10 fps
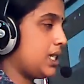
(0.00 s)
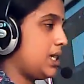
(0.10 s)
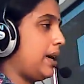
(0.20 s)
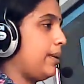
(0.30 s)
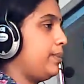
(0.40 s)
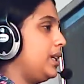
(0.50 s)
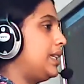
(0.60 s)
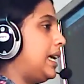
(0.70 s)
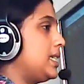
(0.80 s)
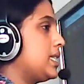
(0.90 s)
chapter
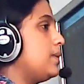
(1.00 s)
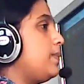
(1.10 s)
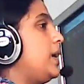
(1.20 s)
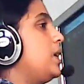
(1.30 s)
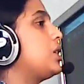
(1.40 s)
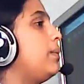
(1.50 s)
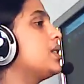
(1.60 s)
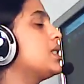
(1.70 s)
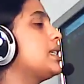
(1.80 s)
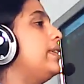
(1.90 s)
that is in page
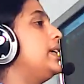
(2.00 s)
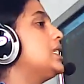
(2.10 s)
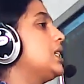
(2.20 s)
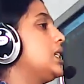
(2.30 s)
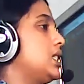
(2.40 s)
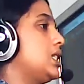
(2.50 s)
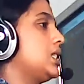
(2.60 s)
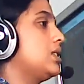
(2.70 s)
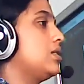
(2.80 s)
number 76.